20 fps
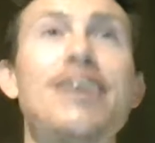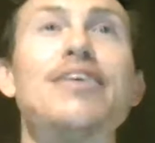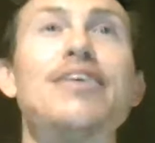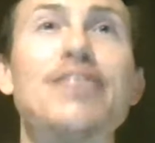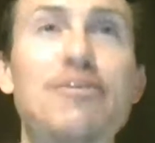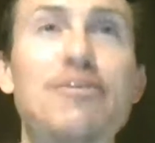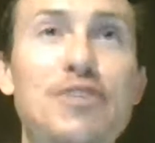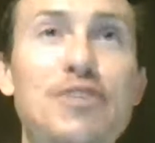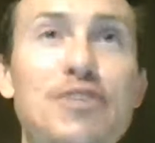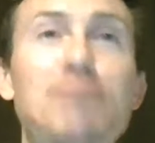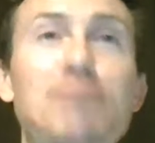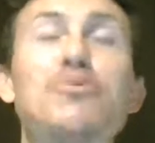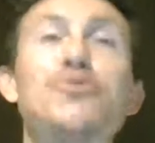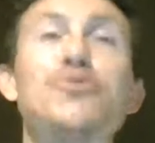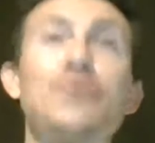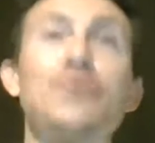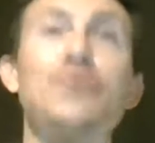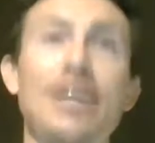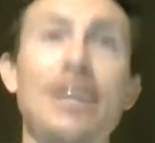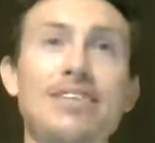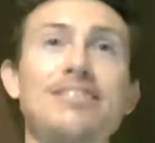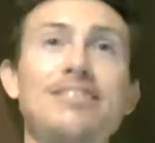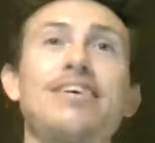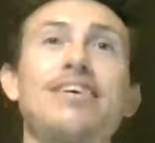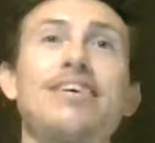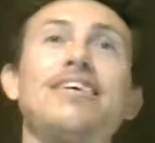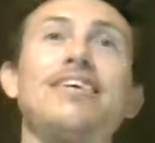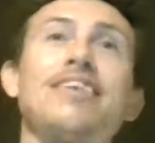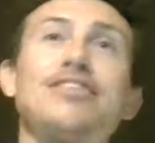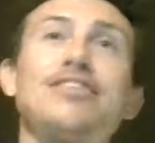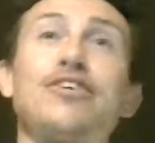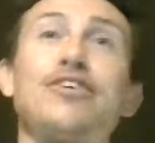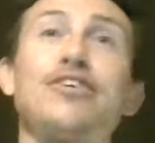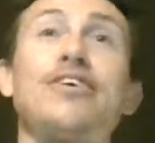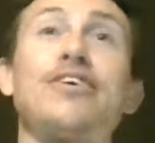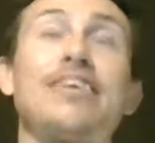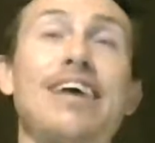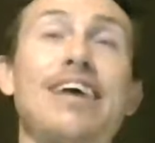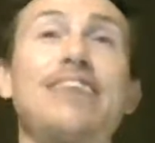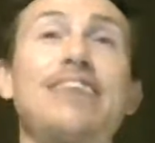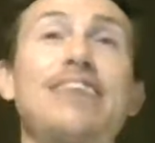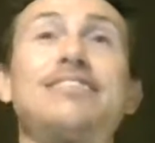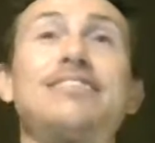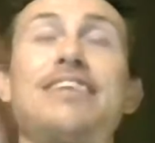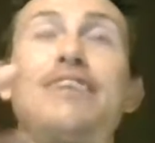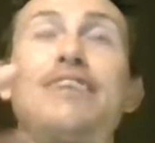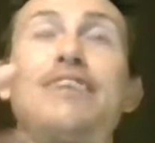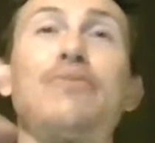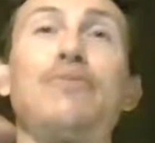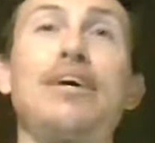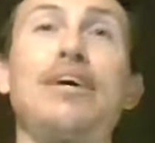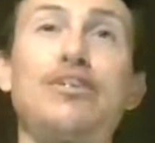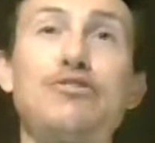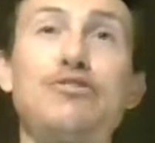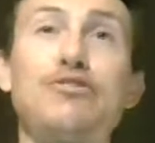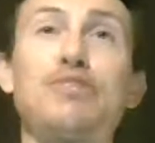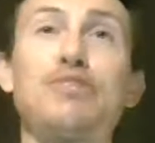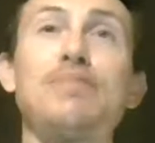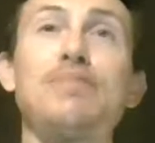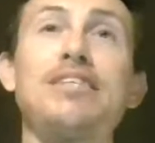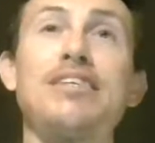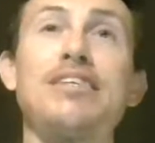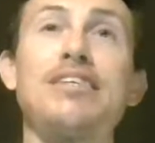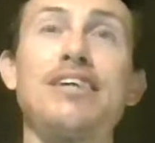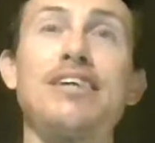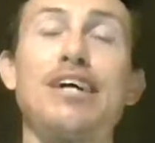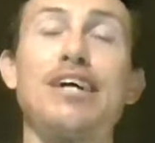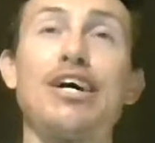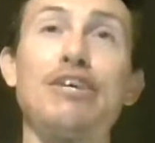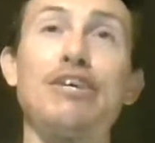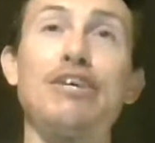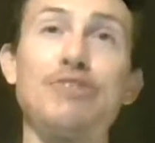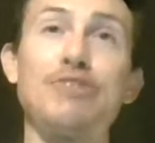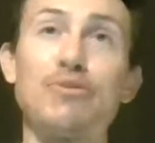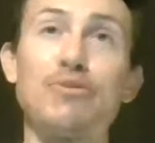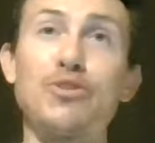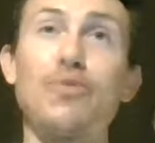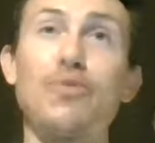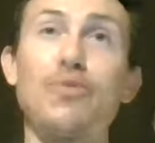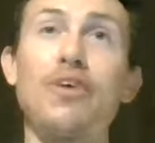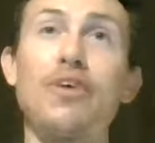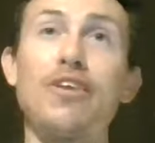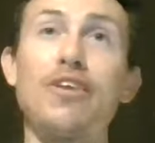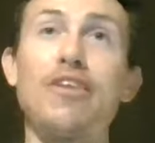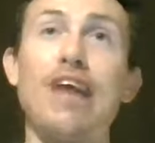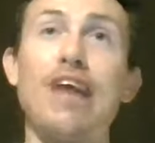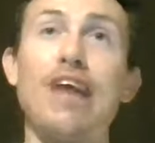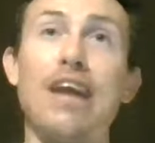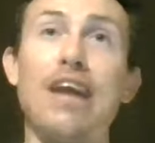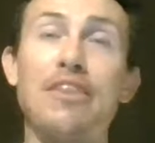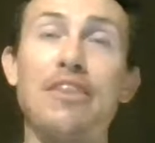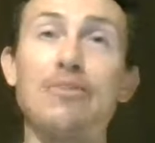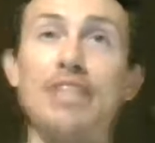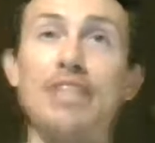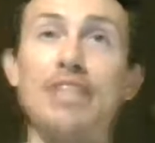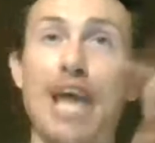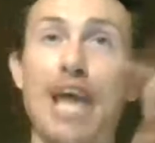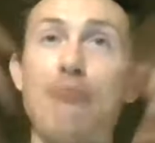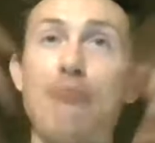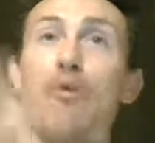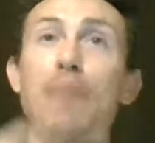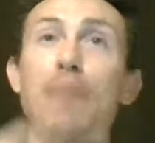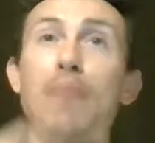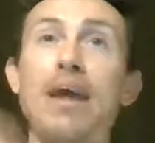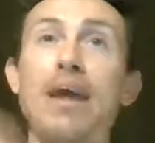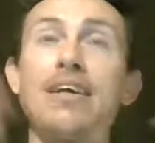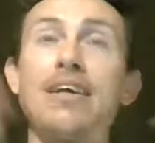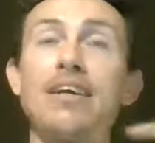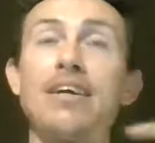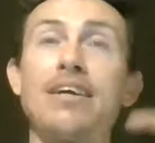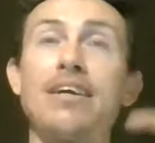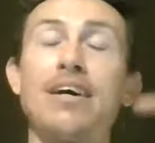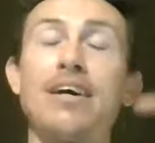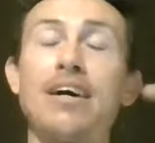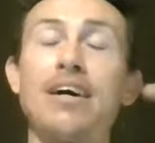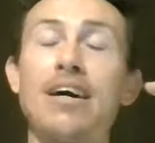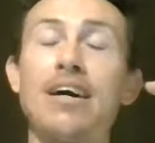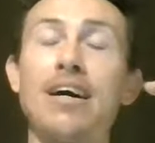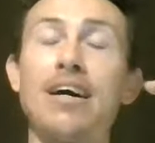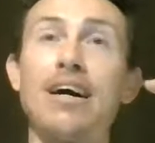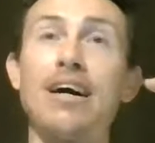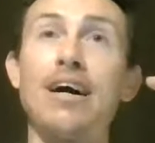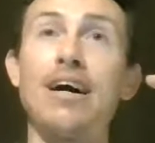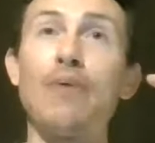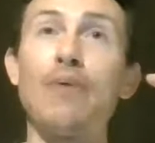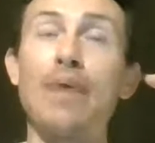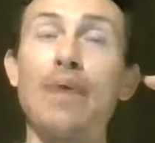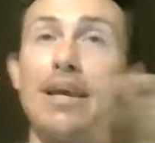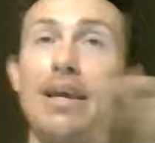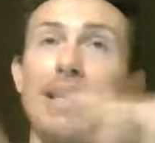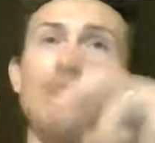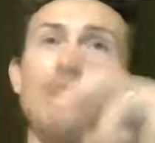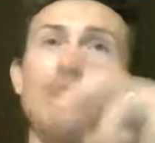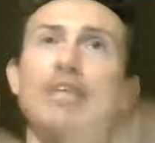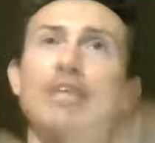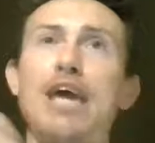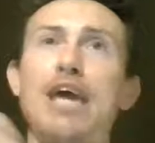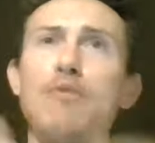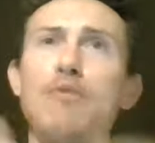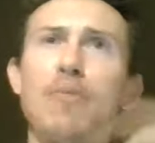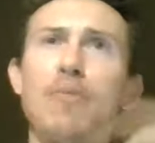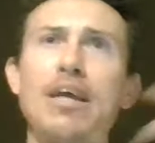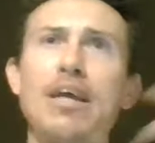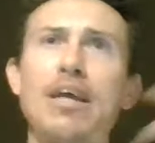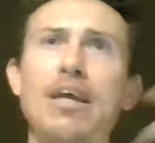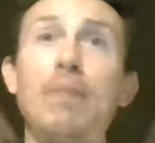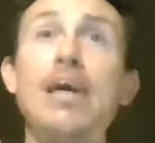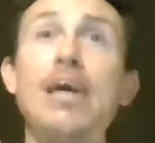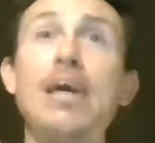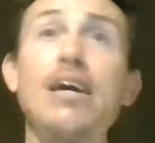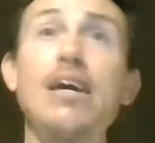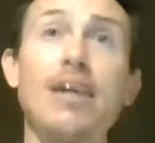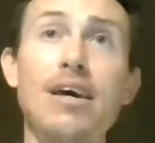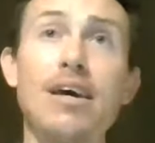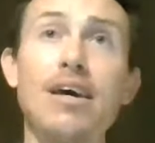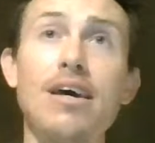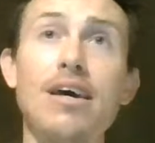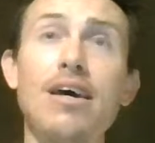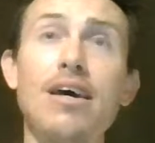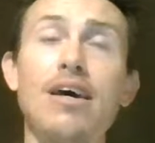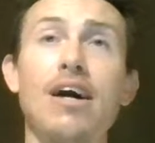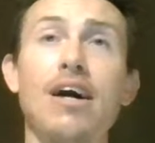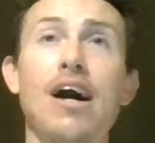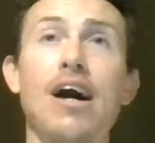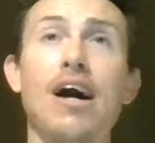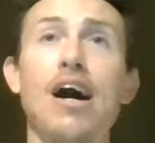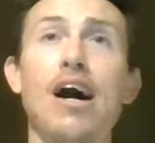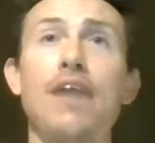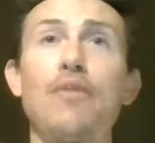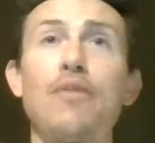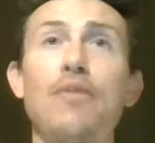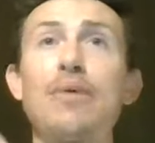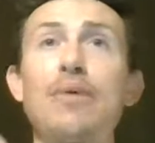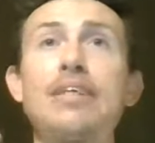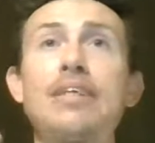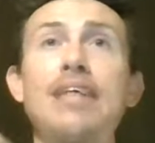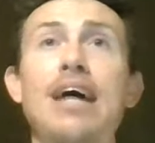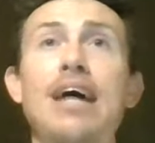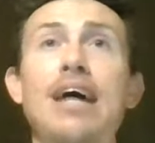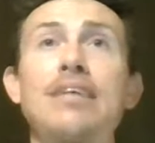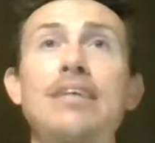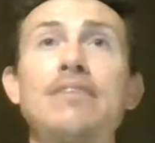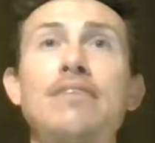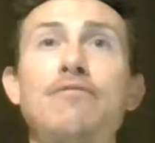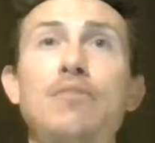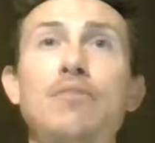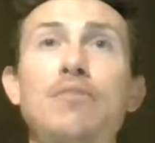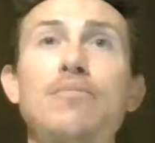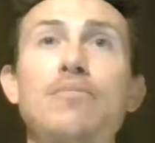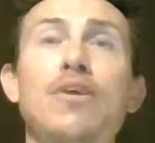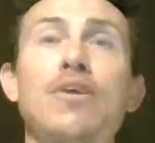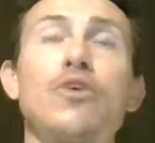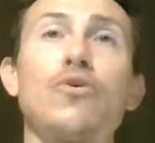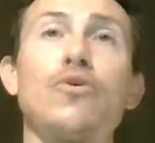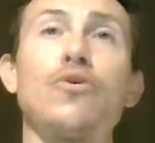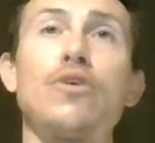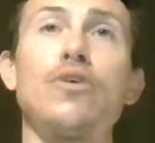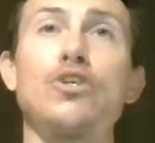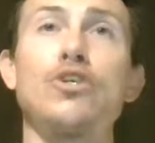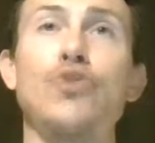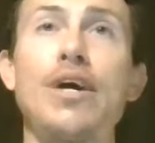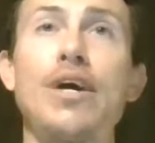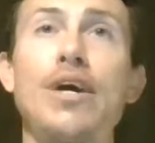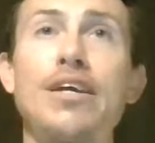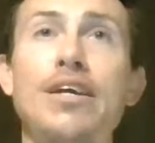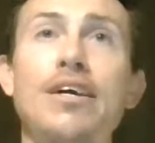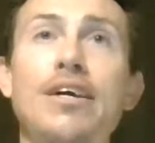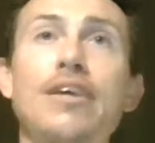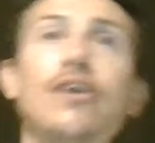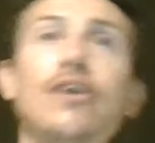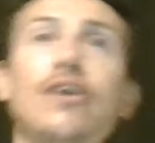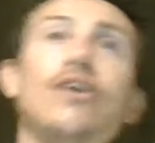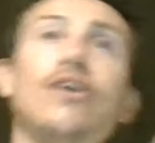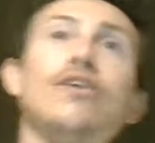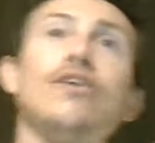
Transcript: Lifted Blue 1999 Cherokee. Yes, and it used to be it was the one on the lot that was camo painted. It was camo painted pink that we had gotten from a girl on a trade-in.